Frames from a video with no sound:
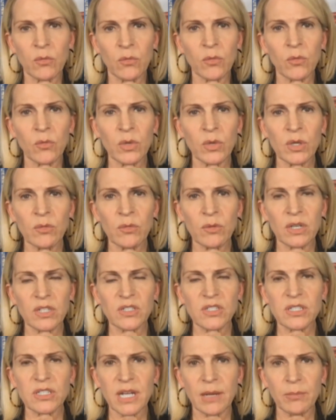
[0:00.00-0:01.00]
we
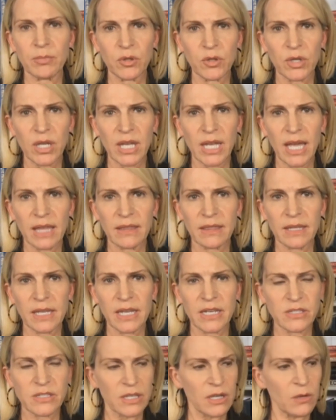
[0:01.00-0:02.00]
could stop looking at
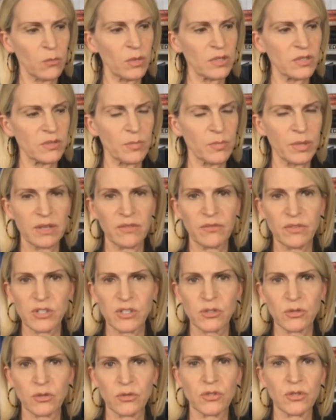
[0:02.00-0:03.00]
things at what's
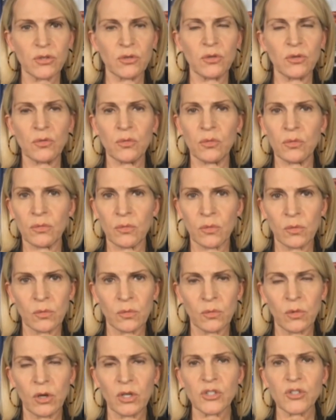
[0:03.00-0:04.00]
beneficial to
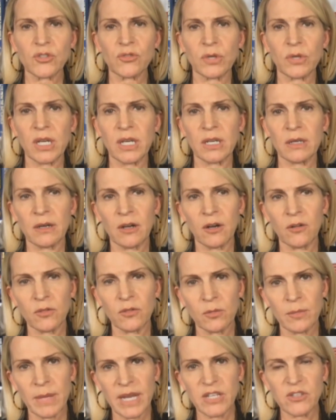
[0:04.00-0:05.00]
Wall Street
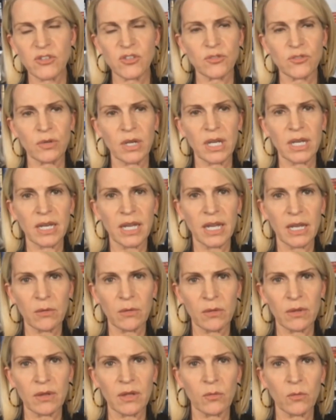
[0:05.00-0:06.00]
over Main Street,
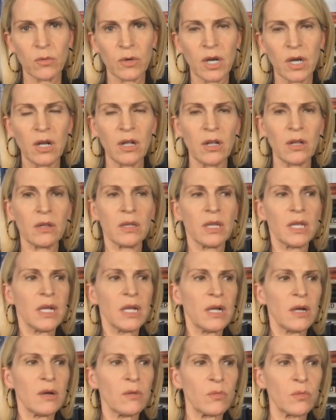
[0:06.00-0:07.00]
and that we're all,
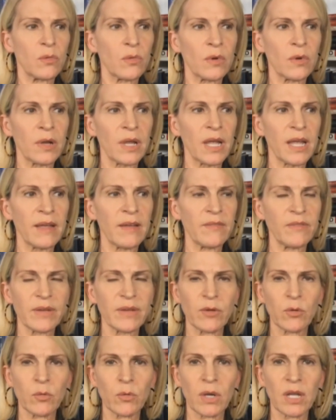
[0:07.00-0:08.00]

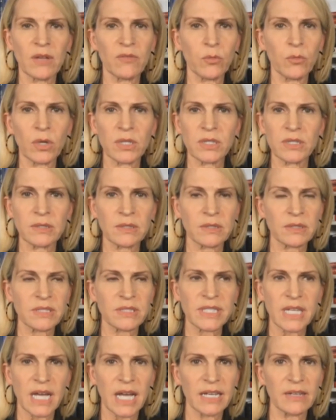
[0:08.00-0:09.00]
if one
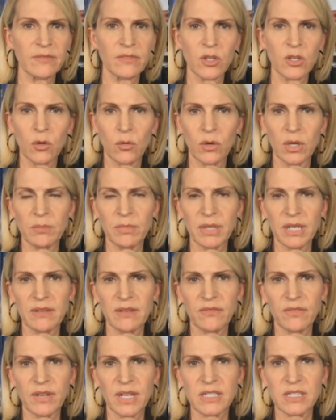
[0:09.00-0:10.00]
side of the coin
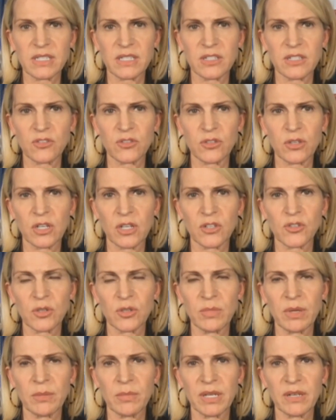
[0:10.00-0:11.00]
benefits, it
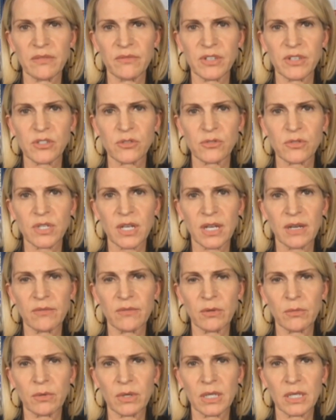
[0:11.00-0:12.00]
should be beneficial to
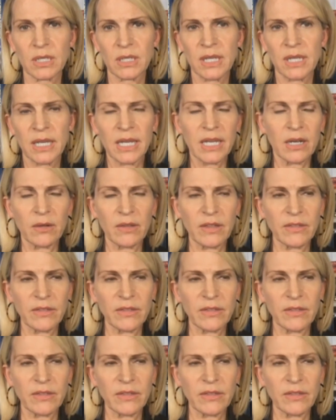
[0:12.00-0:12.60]
everyone. You know, and then